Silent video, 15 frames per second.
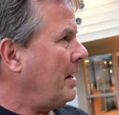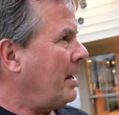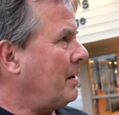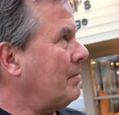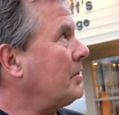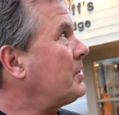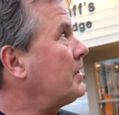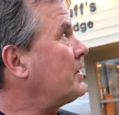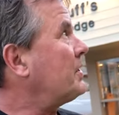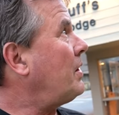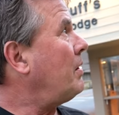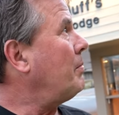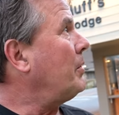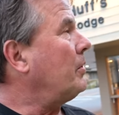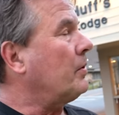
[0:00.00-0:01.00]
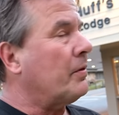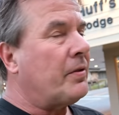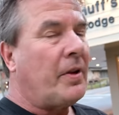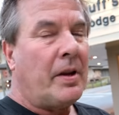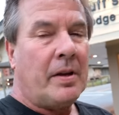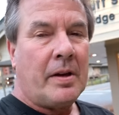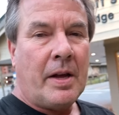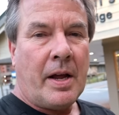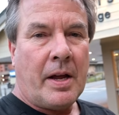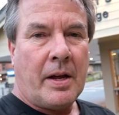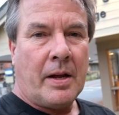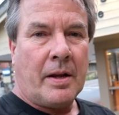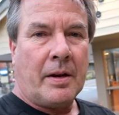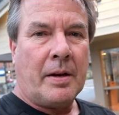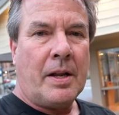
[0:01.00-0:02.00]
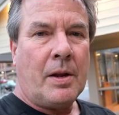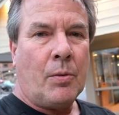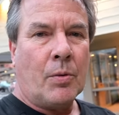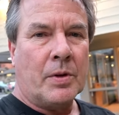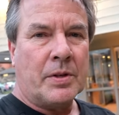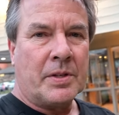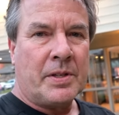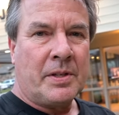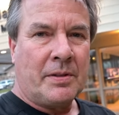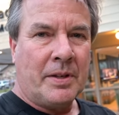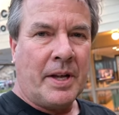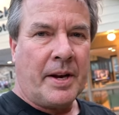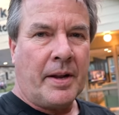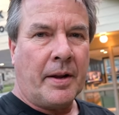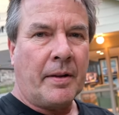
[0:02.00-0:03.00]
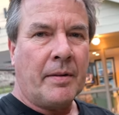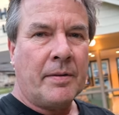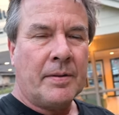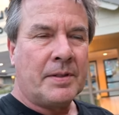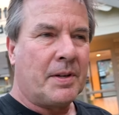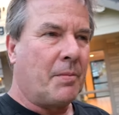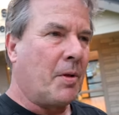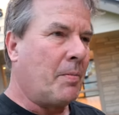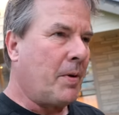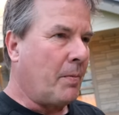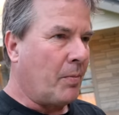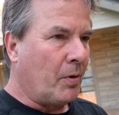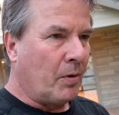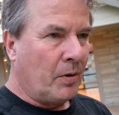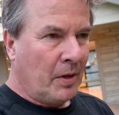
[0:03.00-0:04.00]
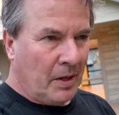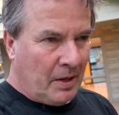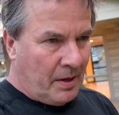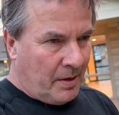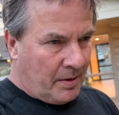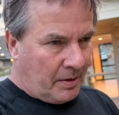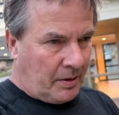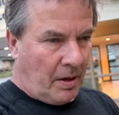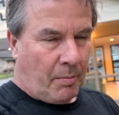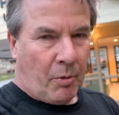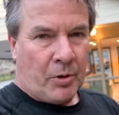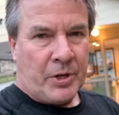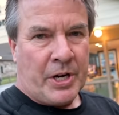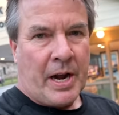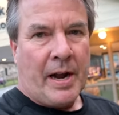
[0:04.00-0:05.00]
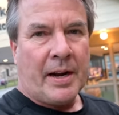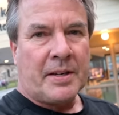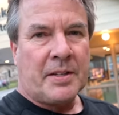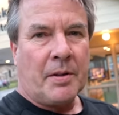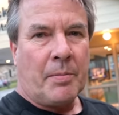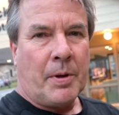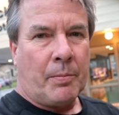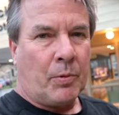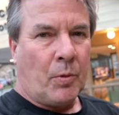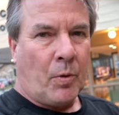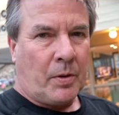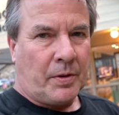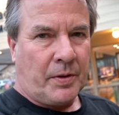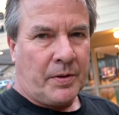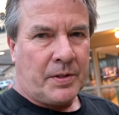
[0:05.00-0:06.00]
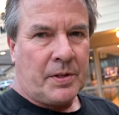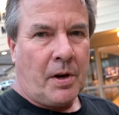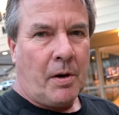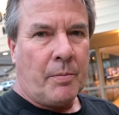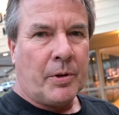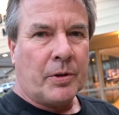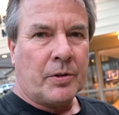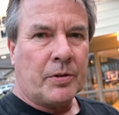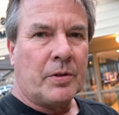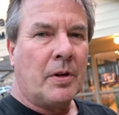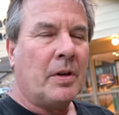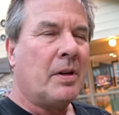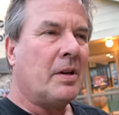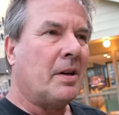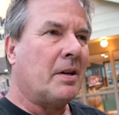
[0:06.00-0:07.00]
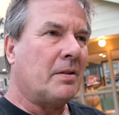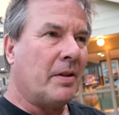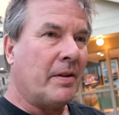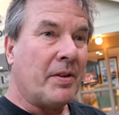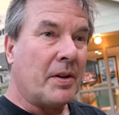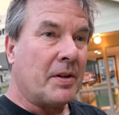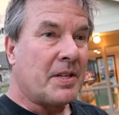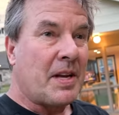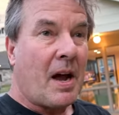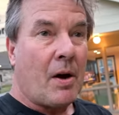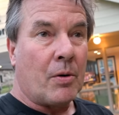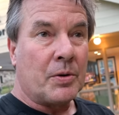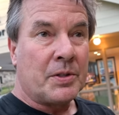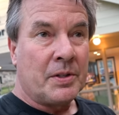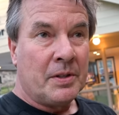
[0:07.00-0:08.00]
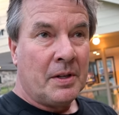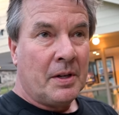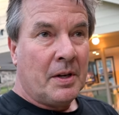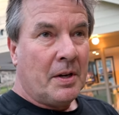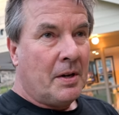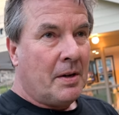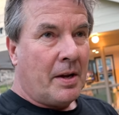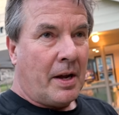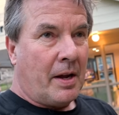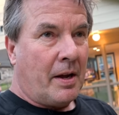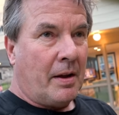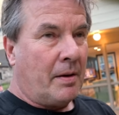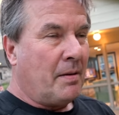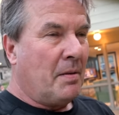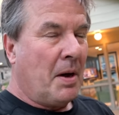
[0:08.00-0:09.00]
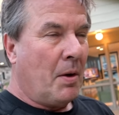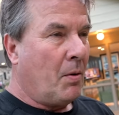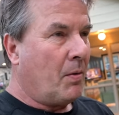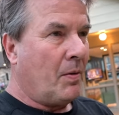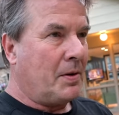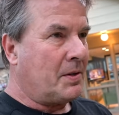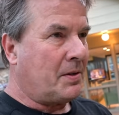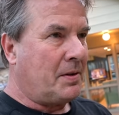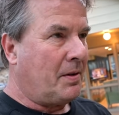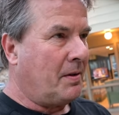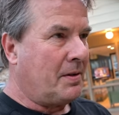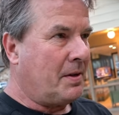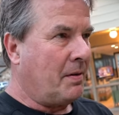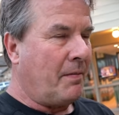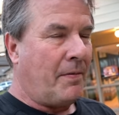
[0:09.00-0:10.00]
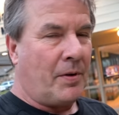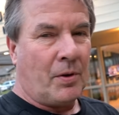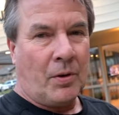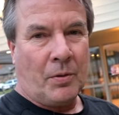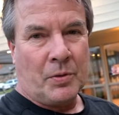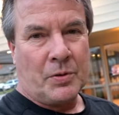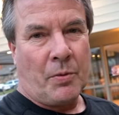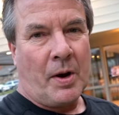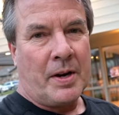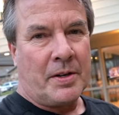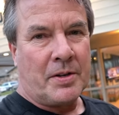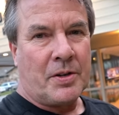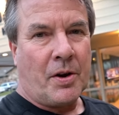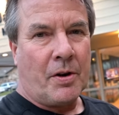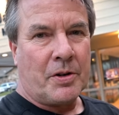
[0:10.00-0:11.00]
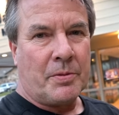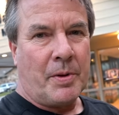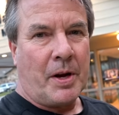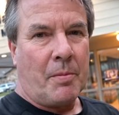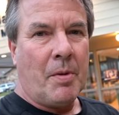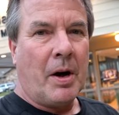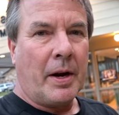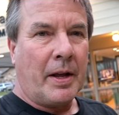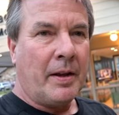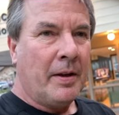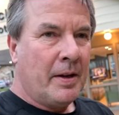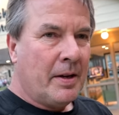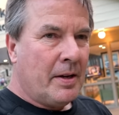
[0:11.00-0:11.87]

Had a bunch of sawmills, and he was letting some of the people the lumberjacks and the people who worked at the sawmills uh, live in his house and was didn't feel it was right to charge him any money.